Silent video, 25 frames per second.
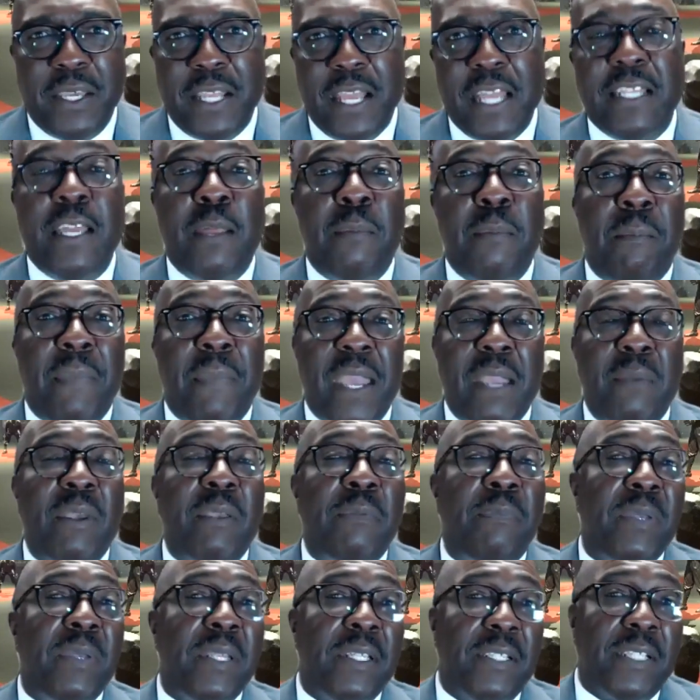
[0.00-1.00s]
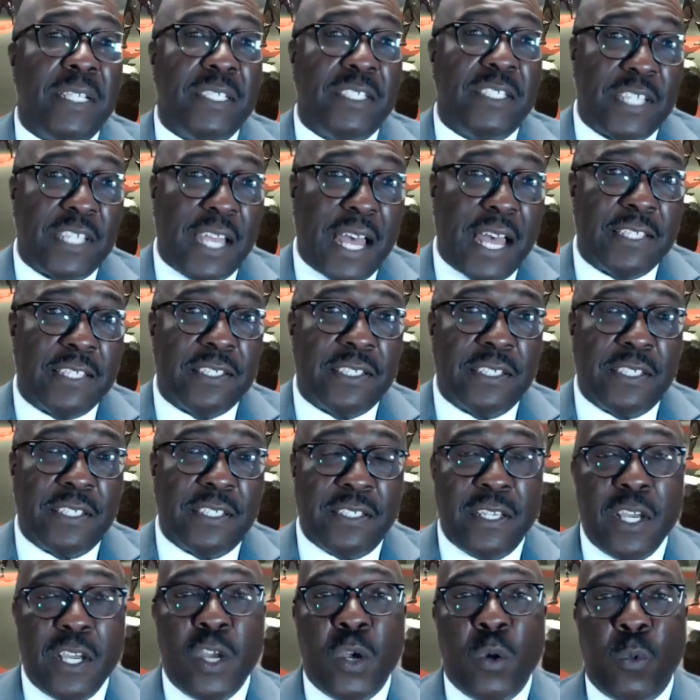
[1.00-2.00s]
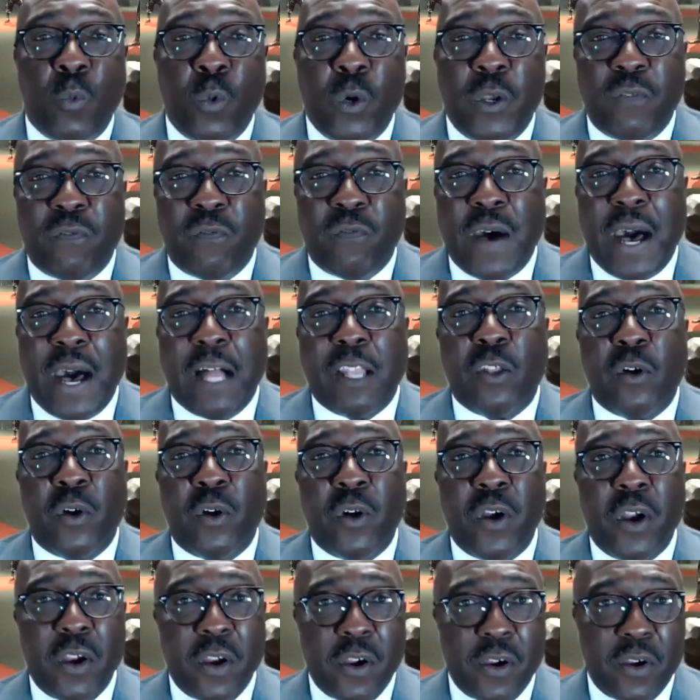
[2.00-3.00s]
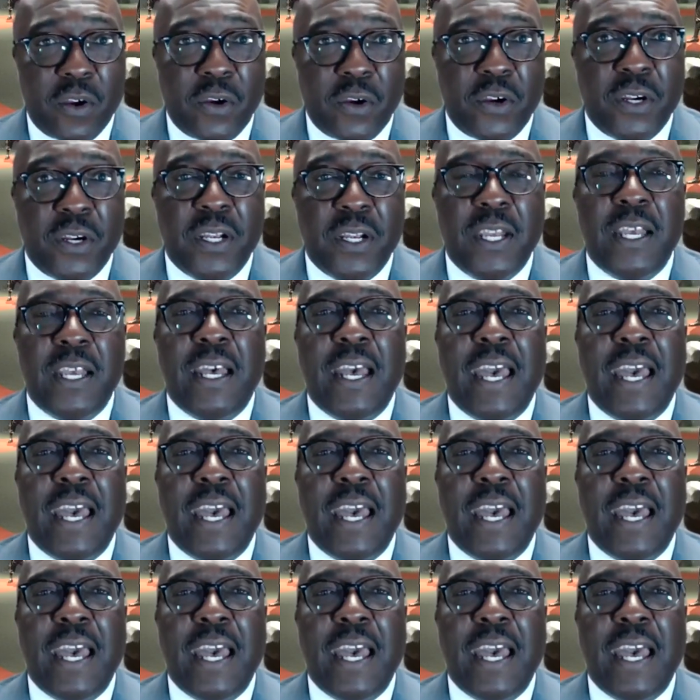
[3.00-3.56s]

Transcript: And then Mamie Peanut Johnson would follow her,